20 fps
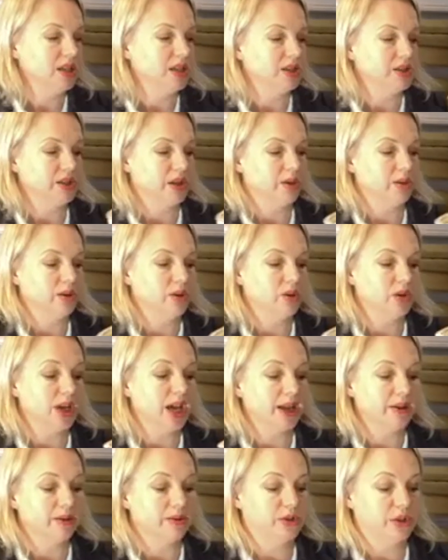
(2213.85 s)
So you
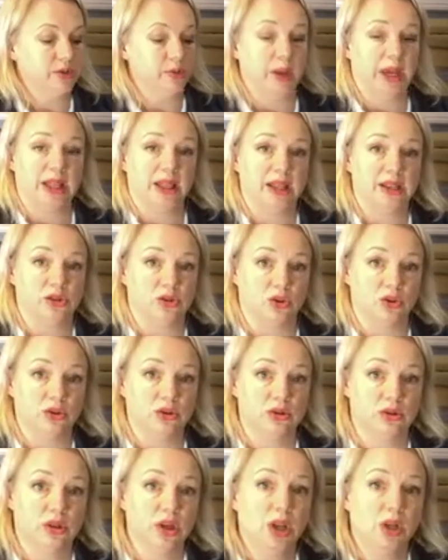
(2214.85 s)
can just paint this
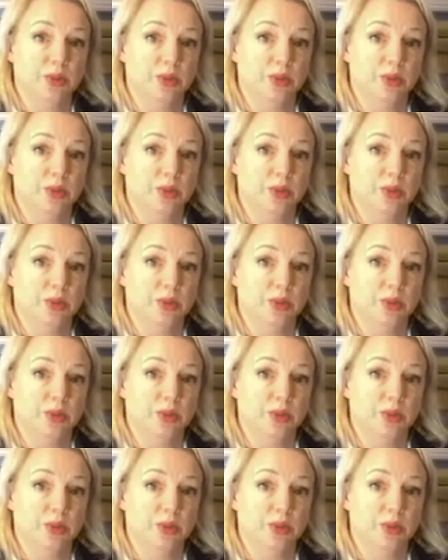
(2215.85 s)
on,